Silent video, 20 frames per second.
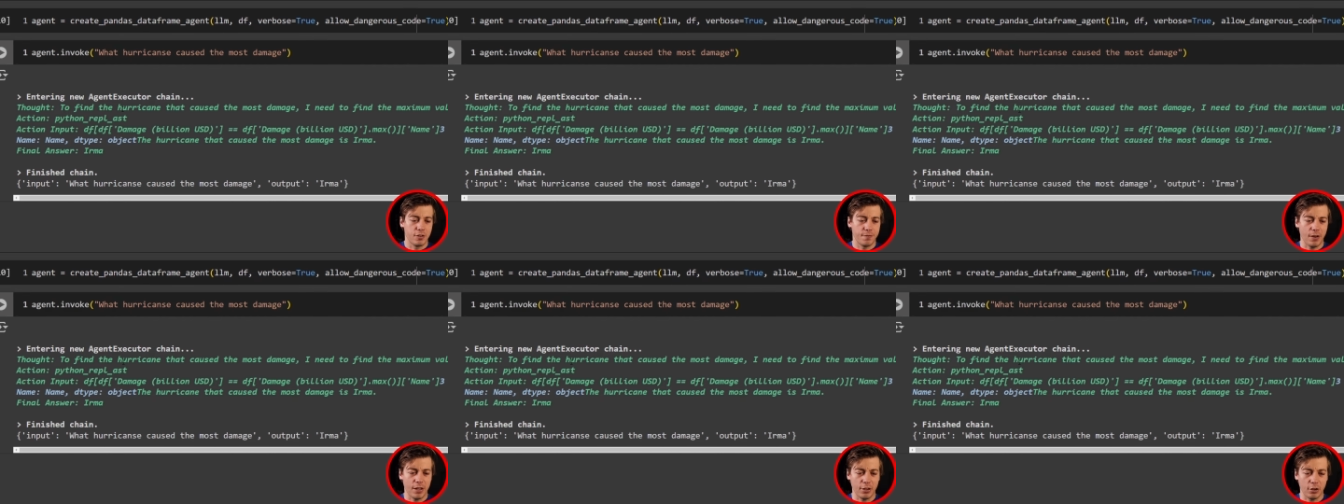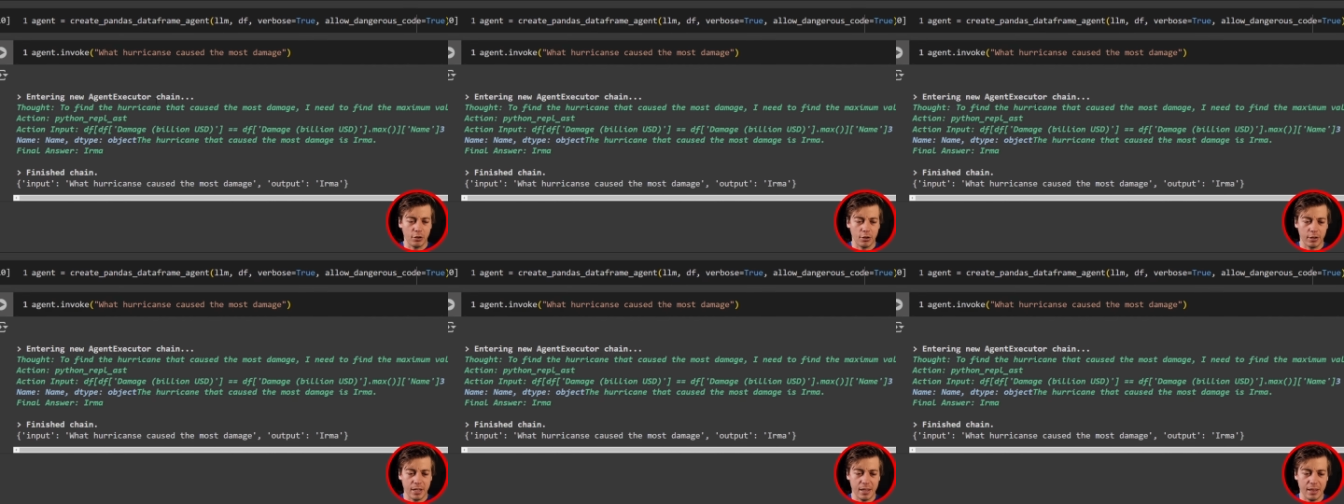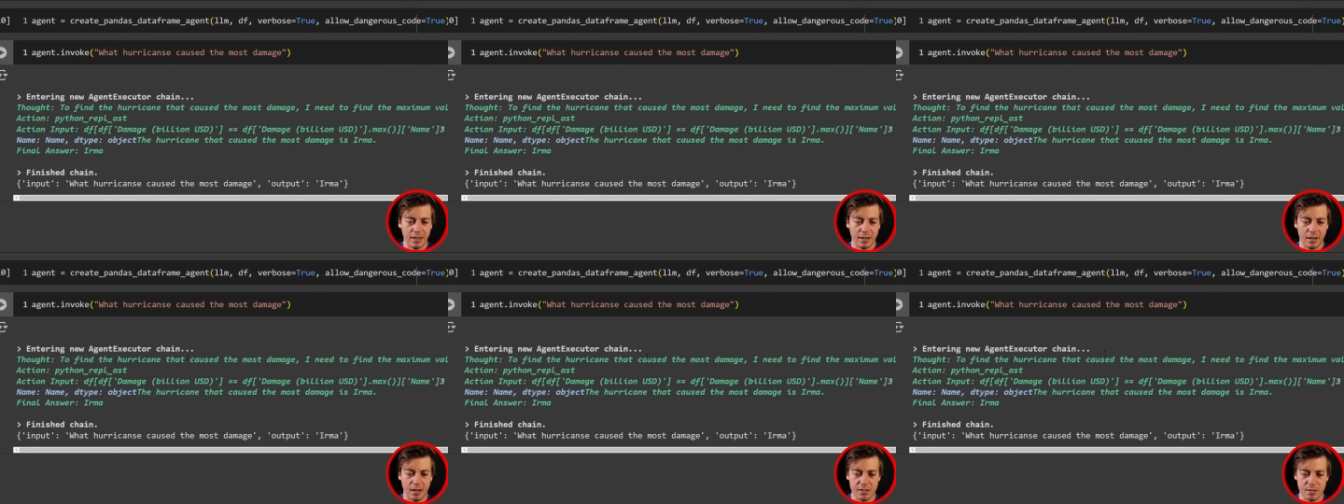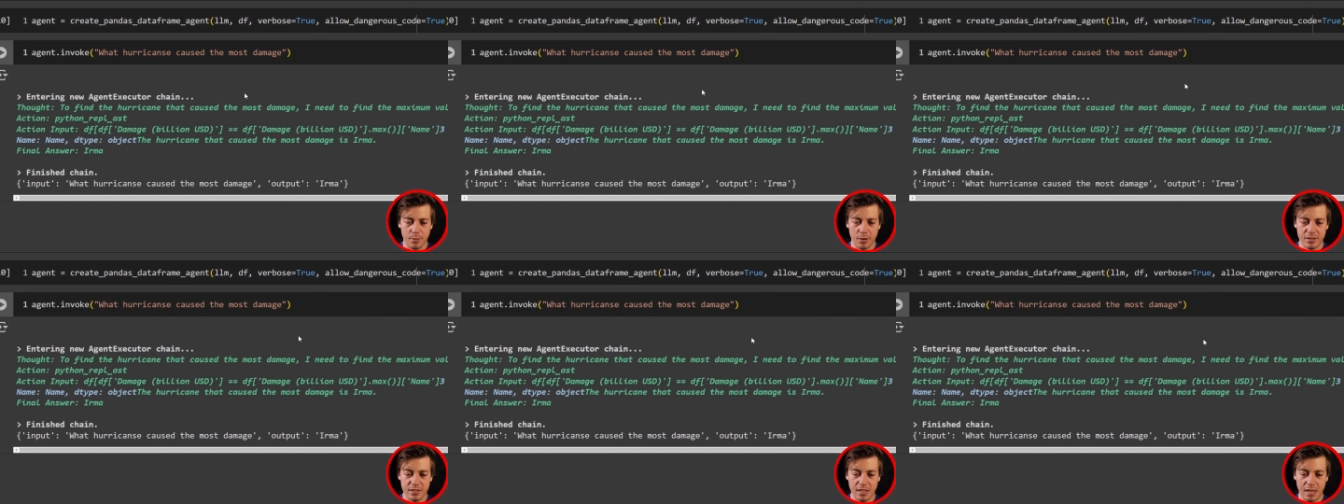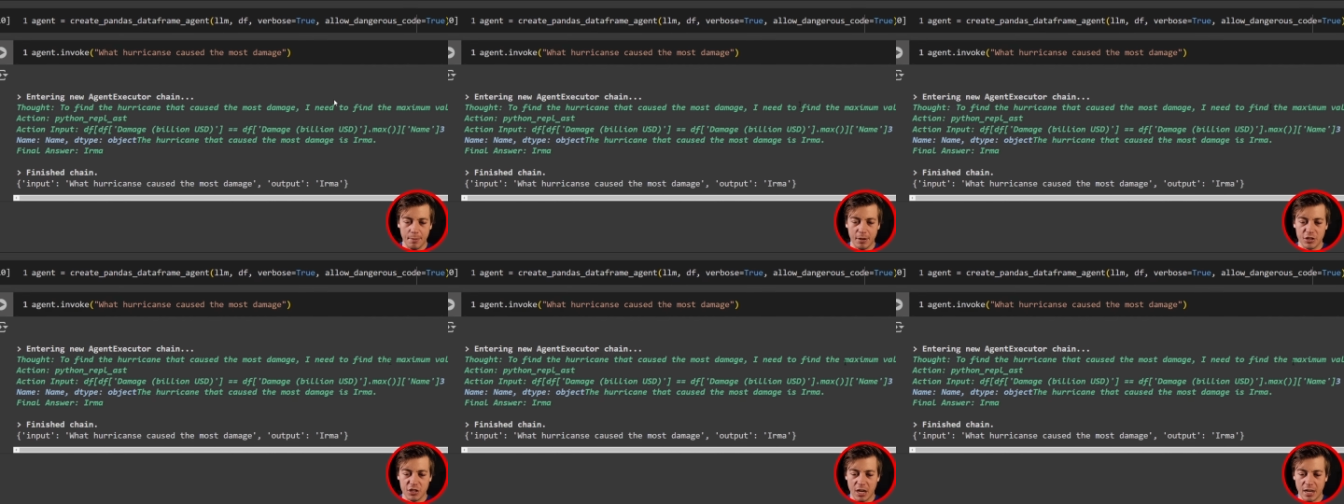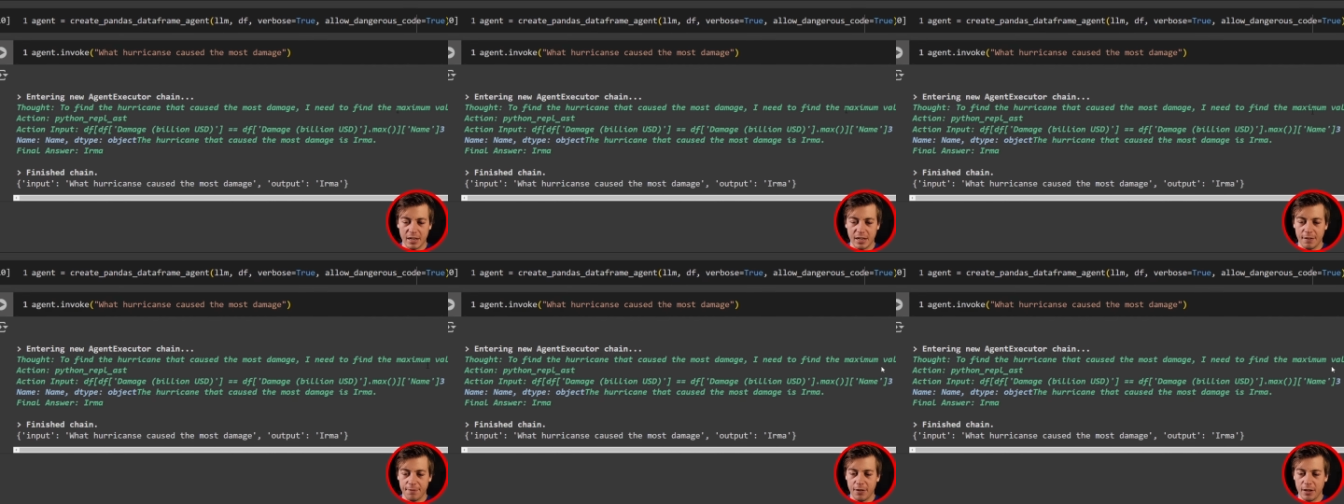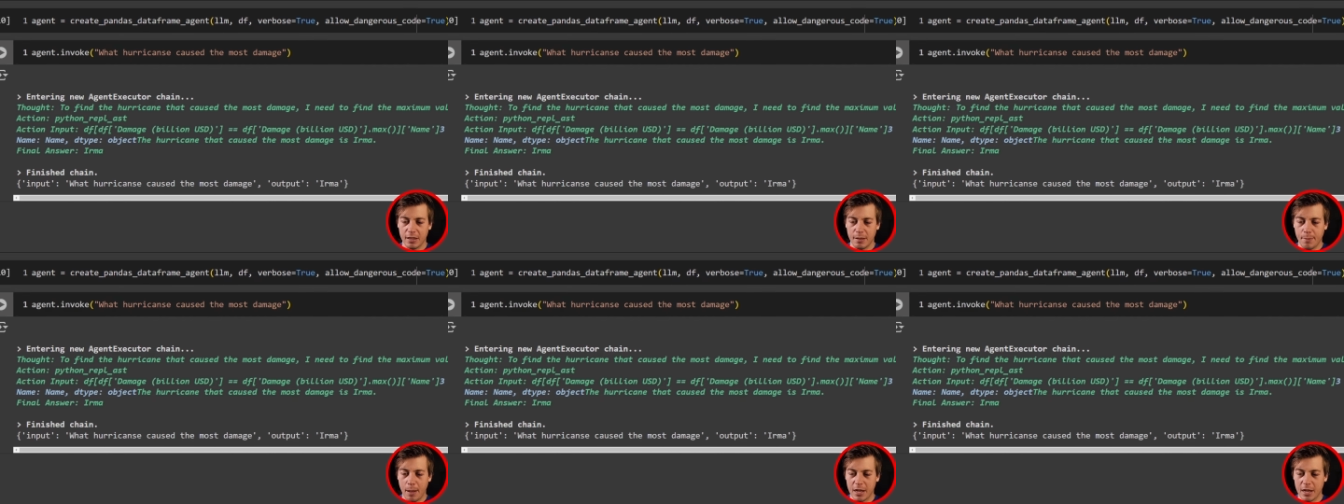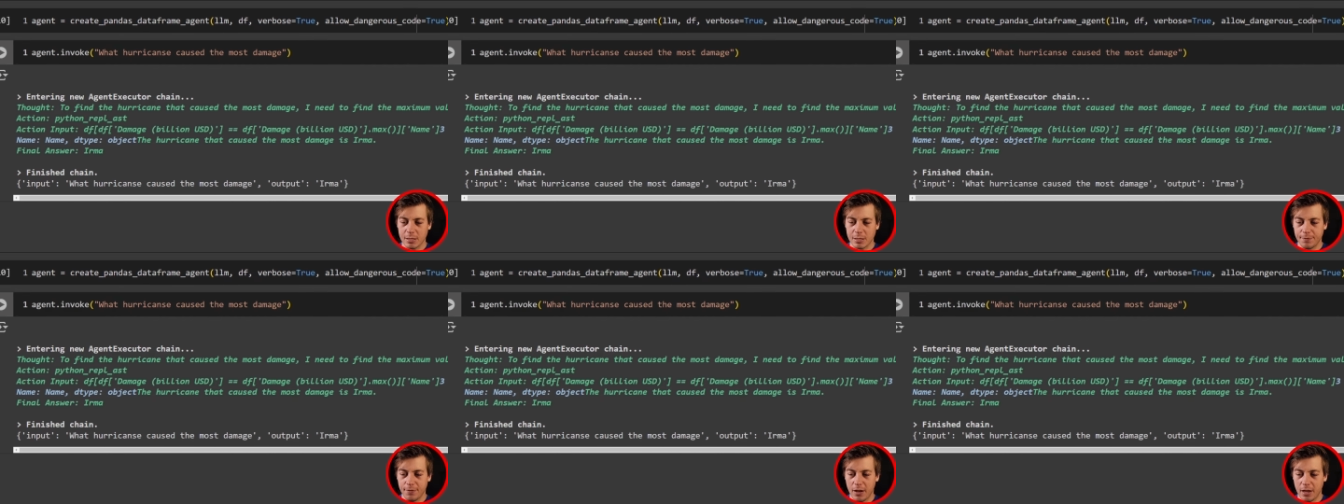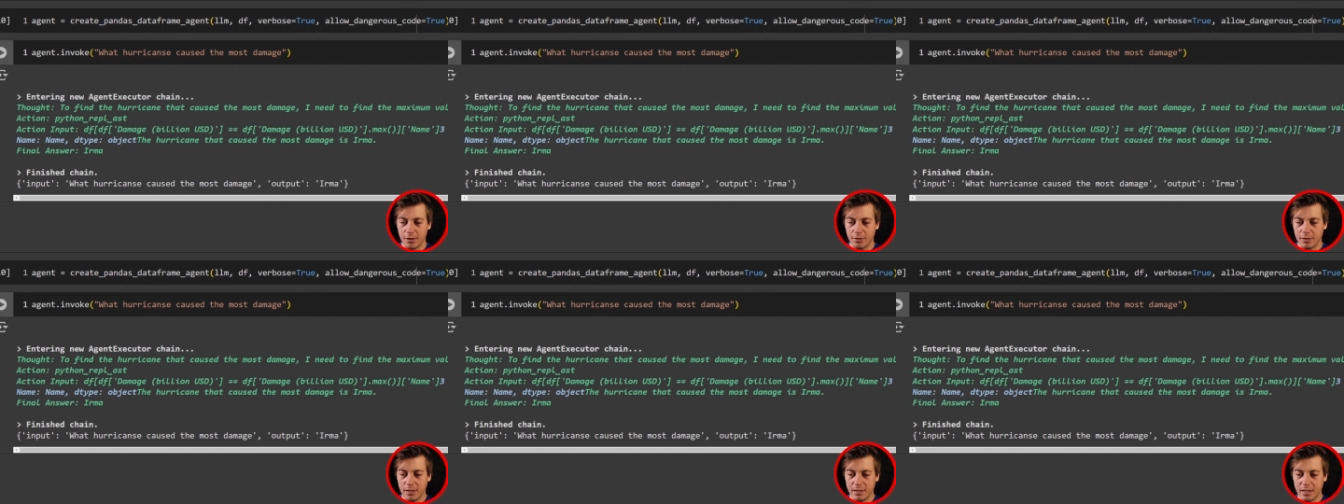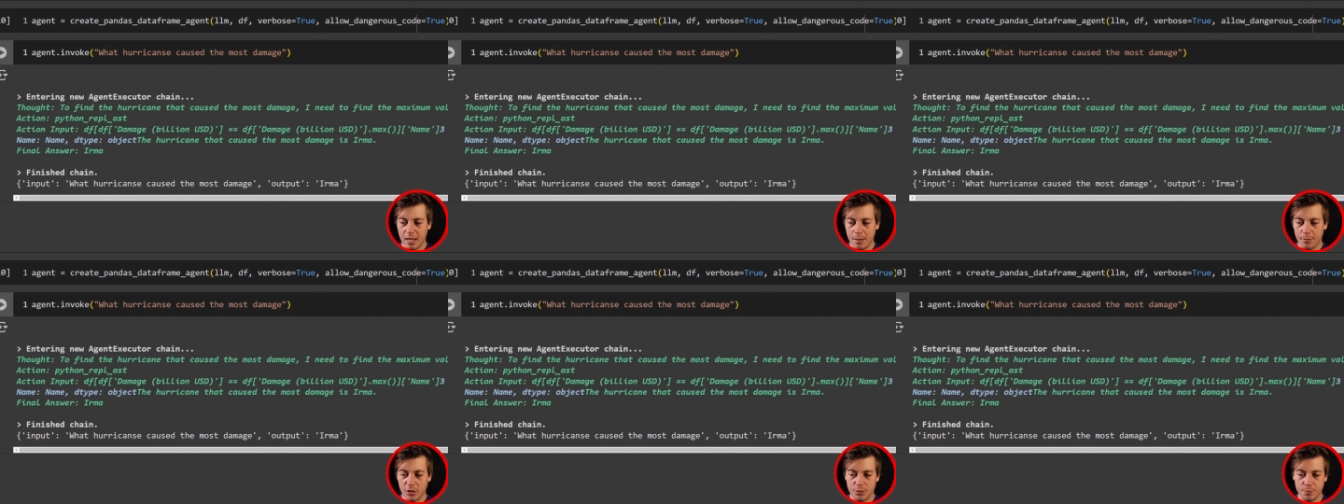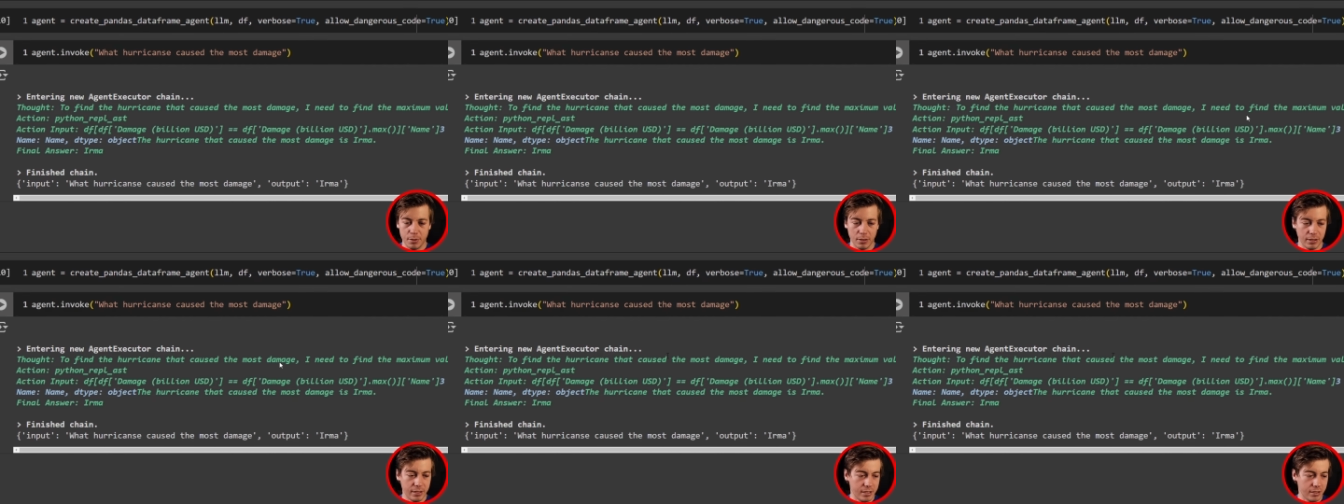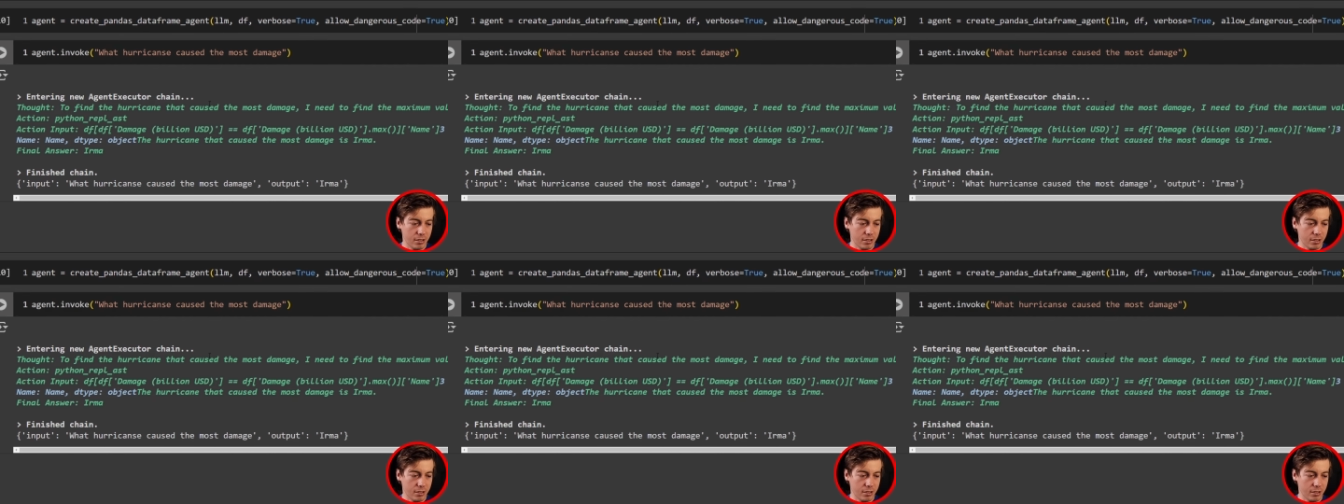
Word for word: To find the hurricane that caused the most damage, I need to find the maximum value in the damage